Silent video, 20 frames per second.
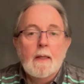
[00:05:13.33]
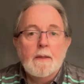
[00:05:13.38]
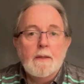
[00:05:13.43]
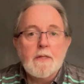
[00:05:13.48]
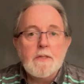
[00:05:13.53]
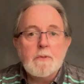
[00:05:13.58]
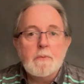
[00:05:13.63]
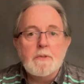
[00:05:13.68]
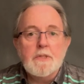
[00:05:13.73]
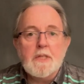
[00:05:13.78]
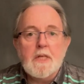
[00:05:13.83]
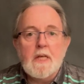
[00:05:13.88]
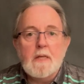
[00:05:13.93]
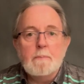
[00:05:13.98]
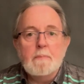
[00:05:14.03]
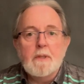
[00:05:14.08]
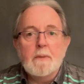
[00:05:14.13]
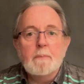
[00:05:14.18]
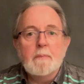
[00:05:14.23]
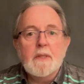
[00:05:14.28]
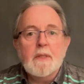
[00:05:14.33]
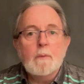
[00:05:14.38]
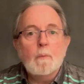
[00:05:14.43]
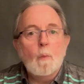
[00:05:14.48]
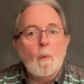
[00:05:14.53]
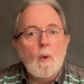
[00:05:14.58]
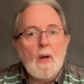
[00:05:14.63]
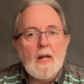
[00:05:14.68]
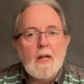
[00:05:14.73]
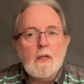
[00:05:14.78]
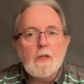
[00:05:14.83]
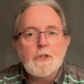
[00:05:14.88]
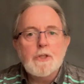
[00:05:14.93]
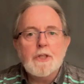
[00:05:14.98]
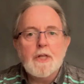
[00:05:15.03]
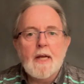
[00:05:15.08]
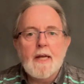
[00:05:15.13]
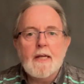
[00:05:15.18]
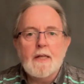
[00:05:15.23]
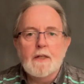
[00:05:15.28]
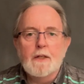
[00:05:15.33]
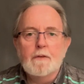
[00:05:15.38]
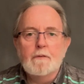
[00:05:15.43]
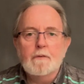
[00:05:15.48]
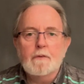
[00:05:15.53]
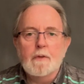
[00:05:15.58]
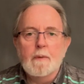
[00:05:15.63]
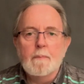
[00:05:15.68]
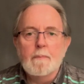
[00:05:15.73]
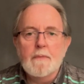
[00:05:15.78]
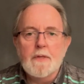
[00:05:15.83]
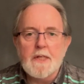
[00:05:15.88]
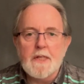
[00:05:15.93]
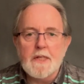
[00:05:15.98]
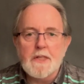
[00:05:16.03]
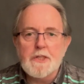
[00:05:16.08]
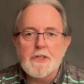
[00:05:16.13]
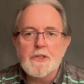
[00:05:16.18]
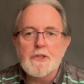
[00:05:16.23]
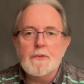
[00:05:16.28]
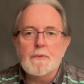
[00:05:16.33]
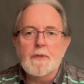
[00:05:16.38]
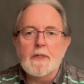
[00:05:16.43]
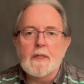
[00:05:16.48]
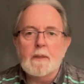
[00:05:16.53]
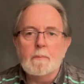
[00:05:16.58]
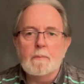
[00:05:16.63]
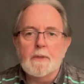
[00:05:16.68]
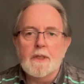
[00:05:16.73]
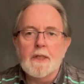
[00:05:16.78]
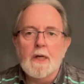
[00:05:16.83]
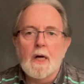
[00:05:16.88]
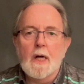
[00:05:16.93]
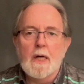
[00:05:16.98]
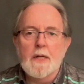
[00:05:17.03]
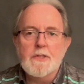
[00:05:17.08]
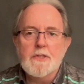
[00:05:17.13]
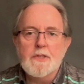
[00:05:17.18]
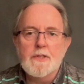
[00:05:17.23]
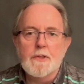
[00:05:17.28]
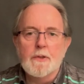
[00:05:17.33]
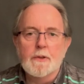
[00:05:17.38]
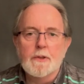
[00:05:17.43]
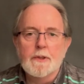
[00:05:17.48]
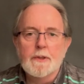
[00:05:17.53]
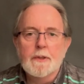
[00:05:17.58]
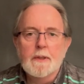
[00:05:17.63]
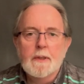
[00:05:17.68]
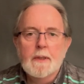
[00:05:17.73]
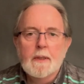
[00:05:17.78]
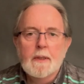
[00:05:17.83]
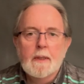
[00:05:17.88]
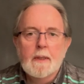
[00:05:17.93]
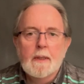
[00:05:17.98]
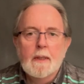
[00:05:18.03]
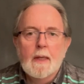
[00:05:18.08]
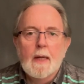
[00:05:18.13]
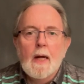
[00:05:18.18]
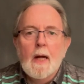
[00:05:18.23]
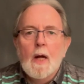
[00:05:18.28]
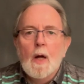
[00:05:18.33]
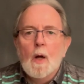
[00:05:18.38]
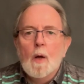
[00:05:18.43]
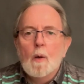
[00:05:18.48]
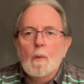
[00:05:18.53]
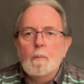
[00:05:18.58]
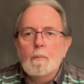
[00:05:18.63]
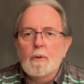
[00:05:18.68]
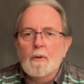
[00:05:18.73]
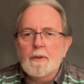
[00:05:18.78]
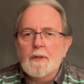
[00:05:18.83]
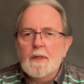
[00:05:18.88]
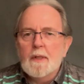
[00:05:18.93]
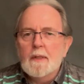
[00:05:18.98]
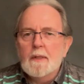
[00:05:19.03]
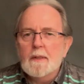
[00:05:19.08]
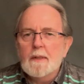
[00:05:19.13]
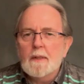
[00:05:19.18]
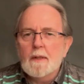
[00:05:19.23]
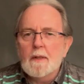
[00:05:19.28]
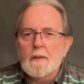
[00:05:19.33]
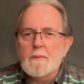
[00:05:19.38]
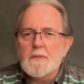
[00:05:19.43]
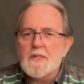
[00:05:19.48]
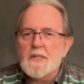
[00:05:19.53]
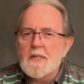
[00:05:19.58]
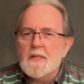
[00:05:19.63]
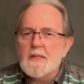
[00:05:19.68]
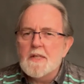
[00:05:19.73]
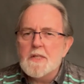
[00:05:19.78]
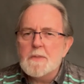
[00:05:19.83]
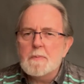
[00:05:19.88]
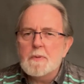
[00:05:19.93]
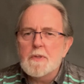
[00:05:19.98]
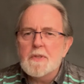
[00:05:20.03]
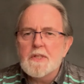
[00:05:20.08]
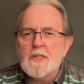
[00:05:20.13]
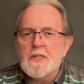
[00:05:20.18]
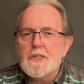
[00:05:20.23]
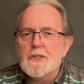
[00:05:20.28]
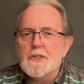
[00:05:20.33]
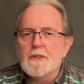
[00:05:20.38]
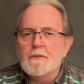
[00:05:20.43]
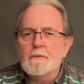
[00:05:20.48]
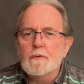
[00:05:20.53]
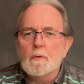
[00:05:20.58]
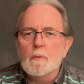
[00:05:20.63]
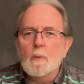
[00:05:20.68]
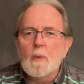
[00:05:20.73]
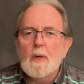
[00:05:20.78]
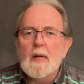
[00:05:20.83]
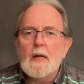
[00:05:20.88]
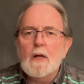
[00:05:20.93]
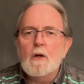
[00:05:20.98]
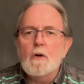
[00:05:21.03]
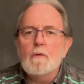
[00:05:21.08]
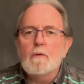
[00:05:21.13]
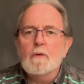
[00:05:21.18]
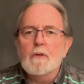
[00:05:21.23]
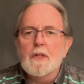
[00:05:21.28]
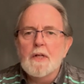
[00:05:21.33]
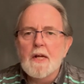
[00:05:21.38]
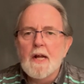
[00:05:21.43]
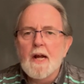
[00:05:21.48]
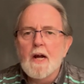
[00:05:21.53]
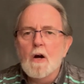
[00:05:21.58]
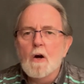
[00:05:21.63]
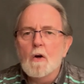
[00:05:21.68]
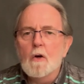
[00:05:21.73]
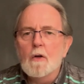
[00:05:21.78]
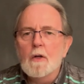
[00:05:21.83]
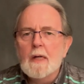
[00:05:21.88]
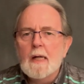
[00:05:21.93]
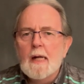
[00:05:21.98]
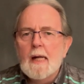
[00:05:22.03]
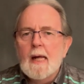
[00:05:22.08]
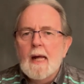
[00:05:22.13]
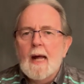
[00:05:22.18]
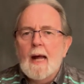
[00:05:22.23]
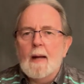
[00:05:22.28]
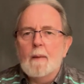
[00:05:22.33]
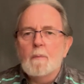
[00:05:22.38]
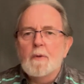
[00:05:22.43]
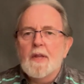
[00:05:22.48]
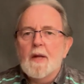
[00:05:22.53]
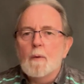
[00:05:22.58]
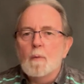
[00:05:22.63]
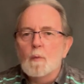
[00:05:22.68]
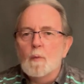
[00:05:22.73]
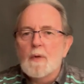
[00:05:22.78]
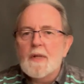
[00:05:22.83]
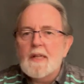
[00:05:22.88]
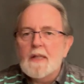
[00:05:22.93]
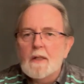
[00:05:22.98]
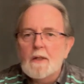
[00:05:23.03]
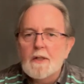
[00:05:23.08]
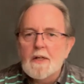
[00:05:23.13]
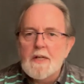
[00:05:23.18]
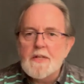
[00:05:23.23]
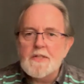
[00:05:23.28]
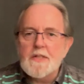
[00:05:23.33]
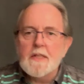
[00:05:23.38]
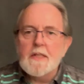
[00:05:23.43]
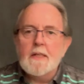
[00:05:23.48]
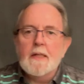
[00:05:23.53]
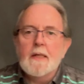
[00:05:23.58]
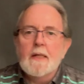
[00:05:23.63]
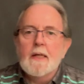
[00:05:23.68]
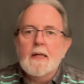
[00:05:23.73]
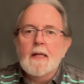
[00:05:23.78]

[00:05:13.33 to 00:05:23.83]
This was keeping me well shaded from the extremely hot sun. But I was in this position for well over an hour, and without realising it,